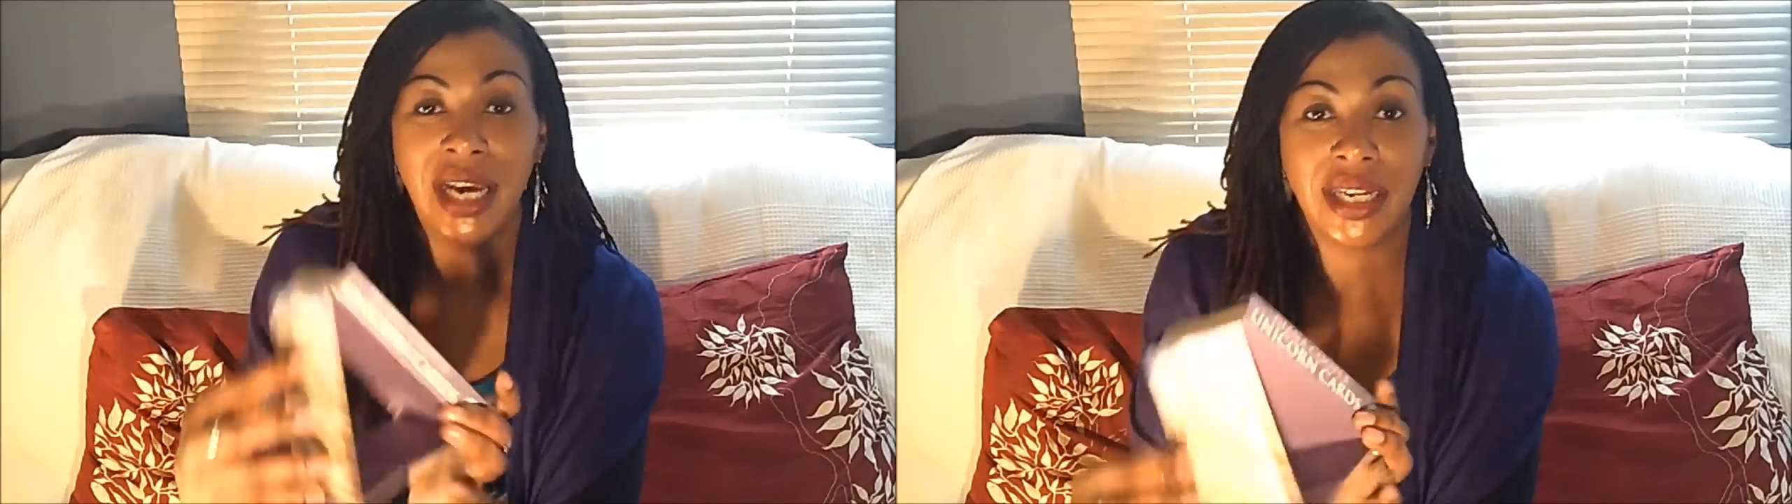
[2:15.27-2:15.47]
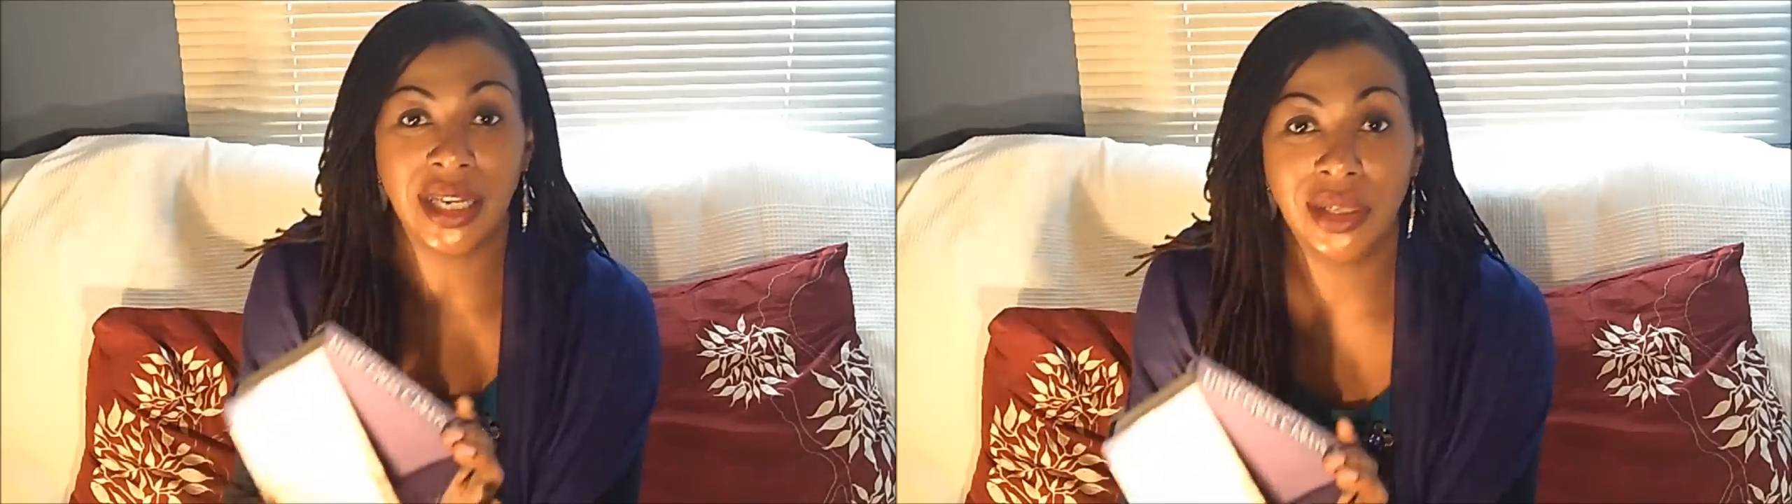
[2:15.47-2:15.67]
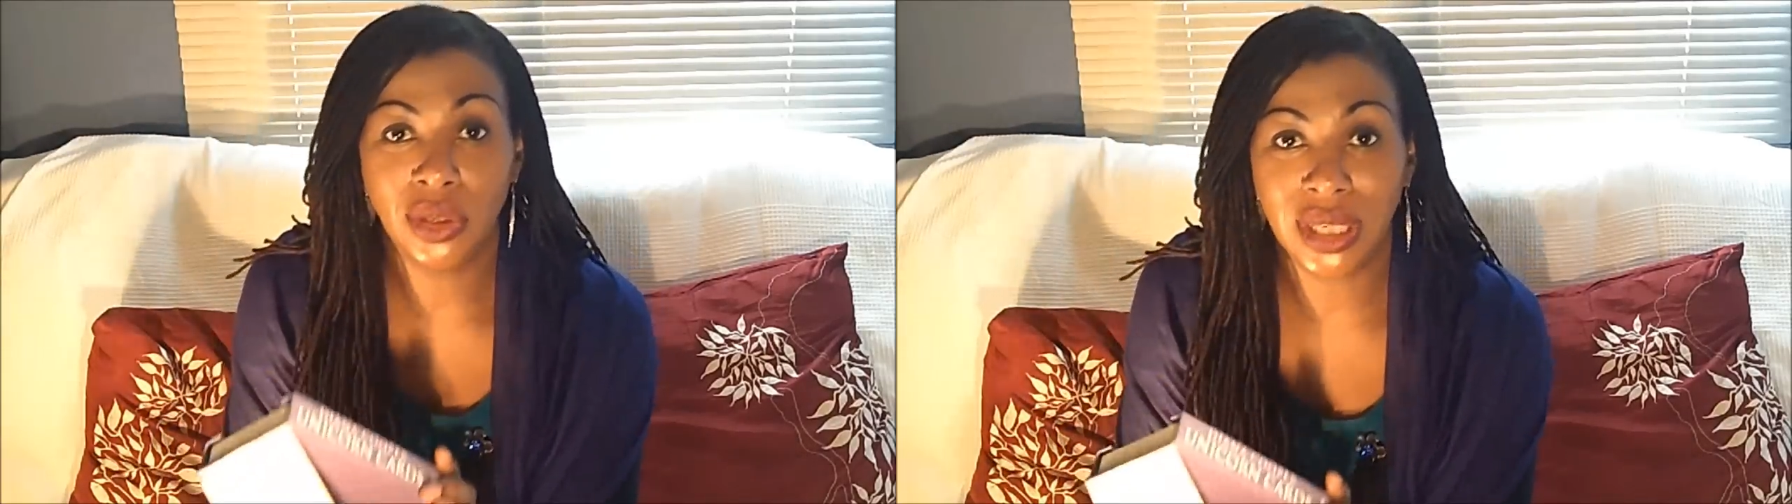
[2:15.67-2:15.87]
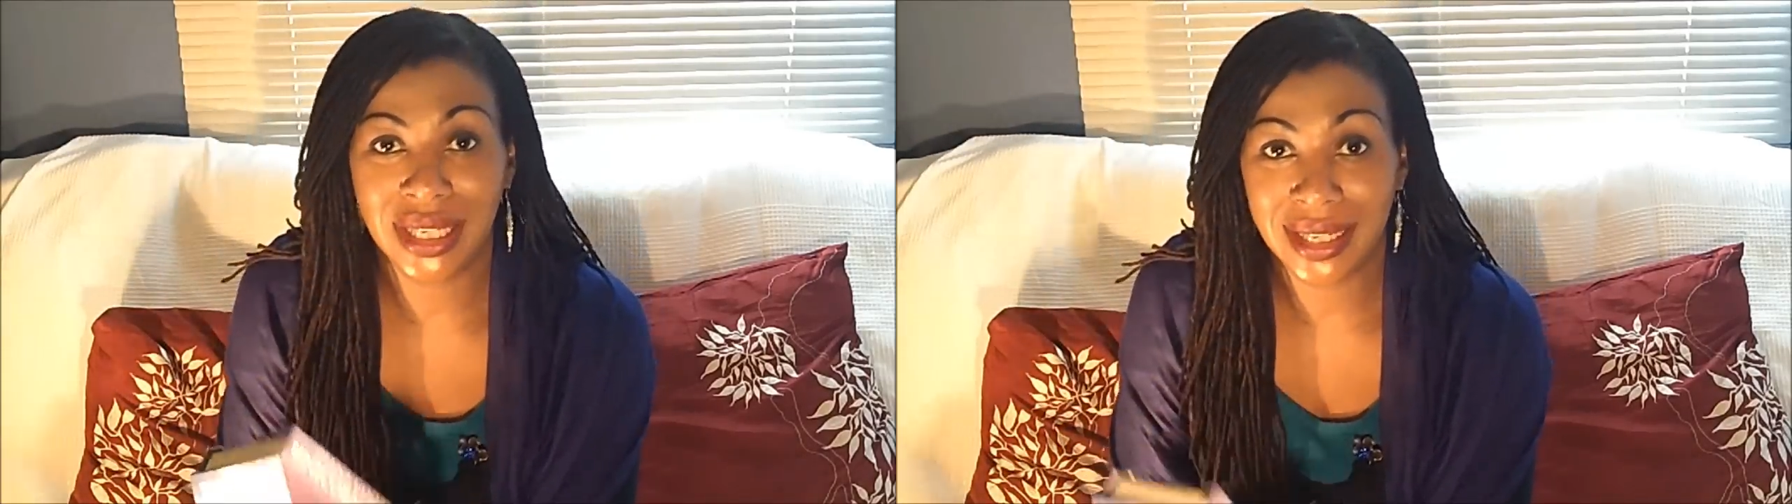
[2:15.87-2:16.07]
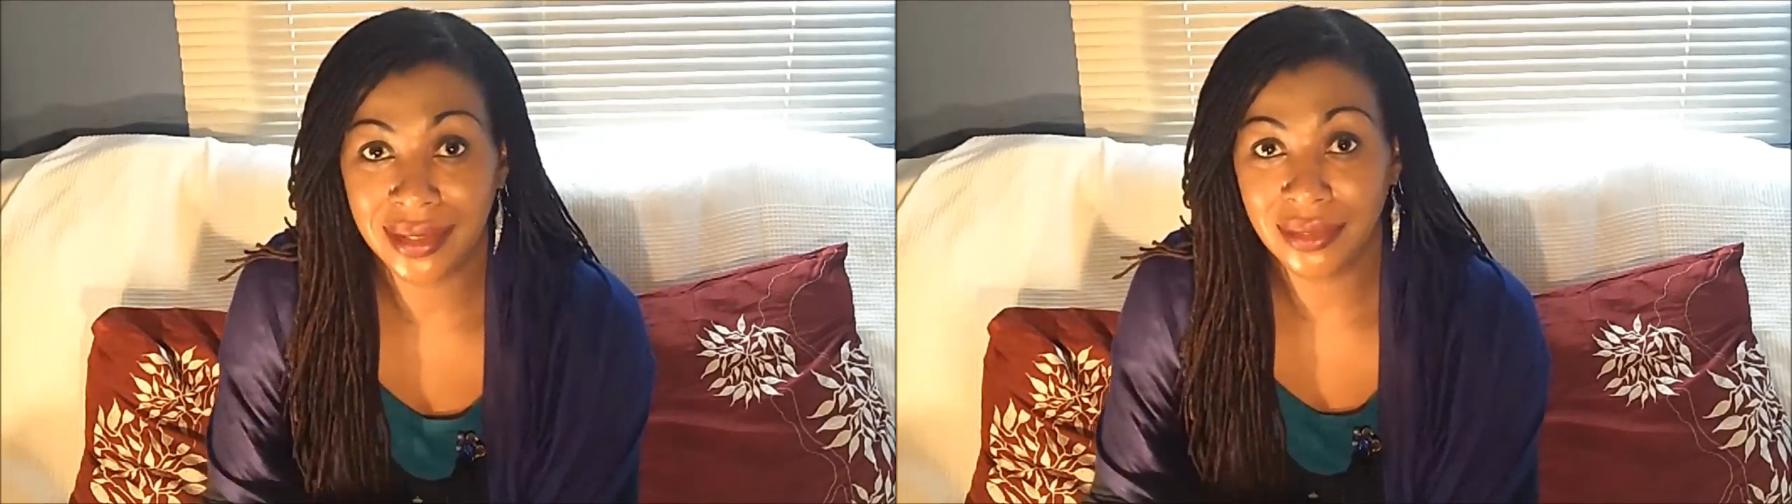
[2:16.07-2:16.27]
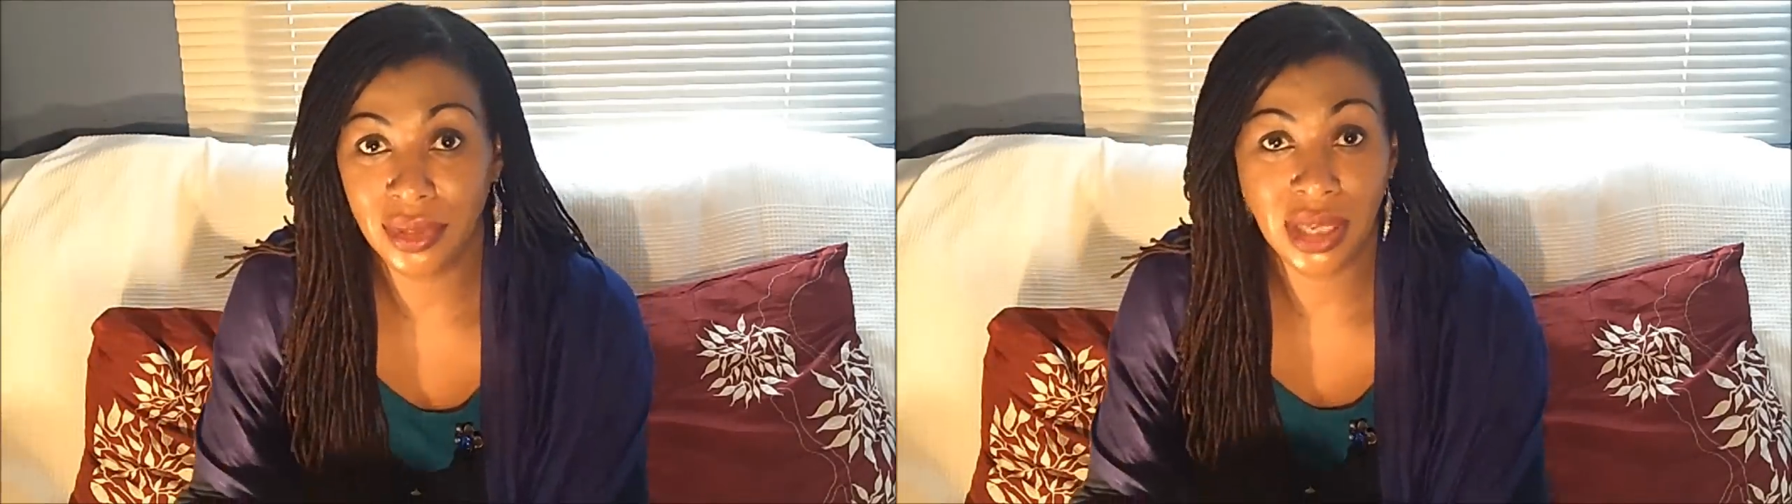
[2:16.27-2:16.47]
and I look at it,